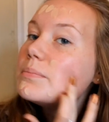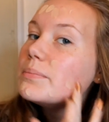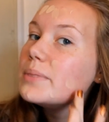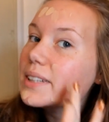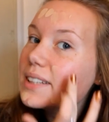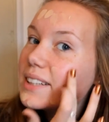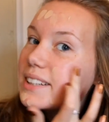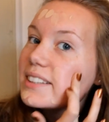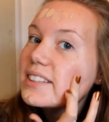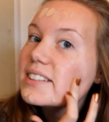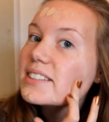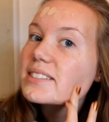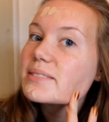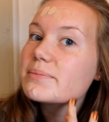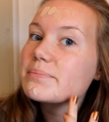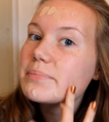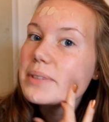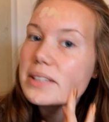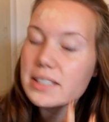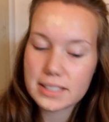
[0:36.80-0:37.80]
but it is
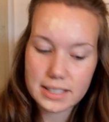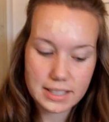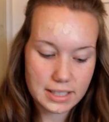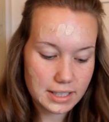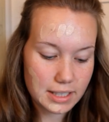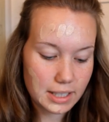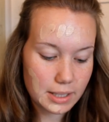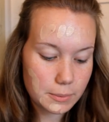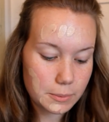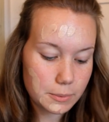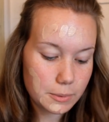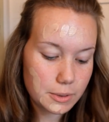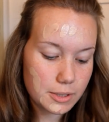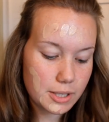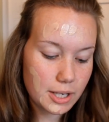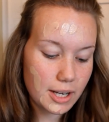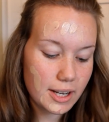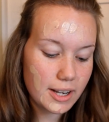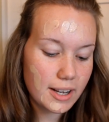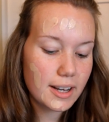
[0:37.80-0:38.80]
basically like
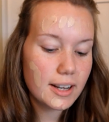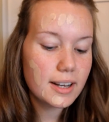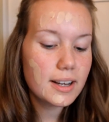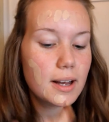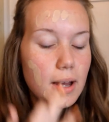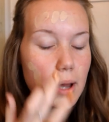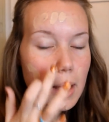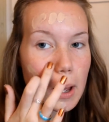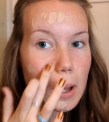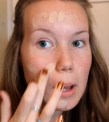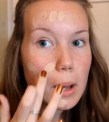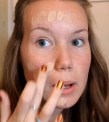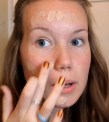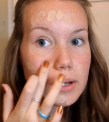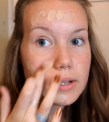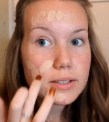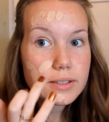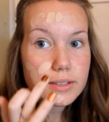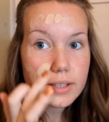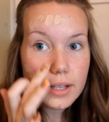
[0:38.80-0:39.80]
water.
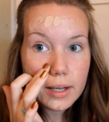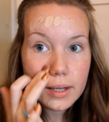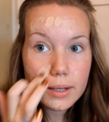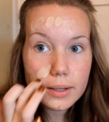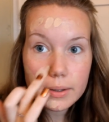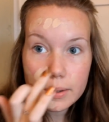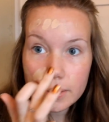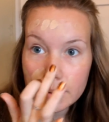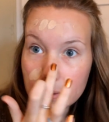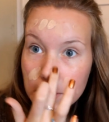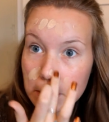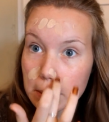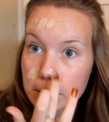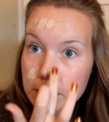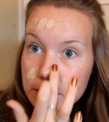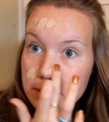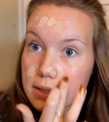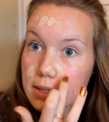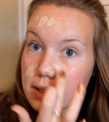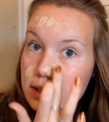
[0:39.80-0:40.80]
So you
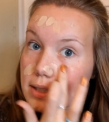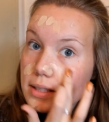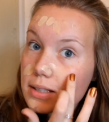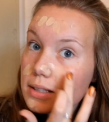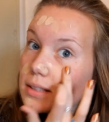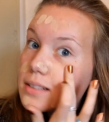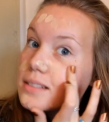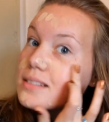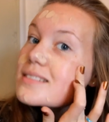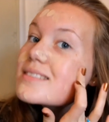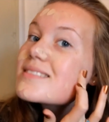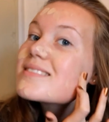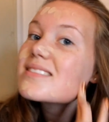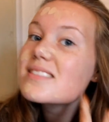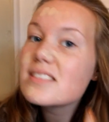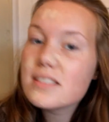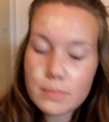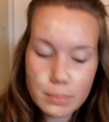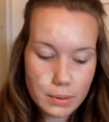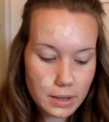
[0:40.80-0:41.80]
just need to
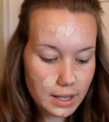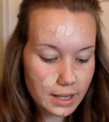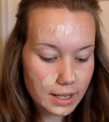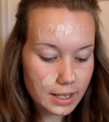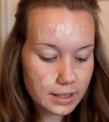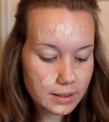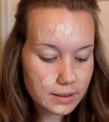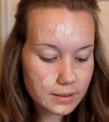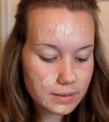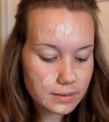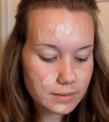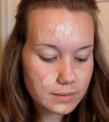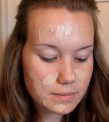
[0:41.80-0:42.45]
apply it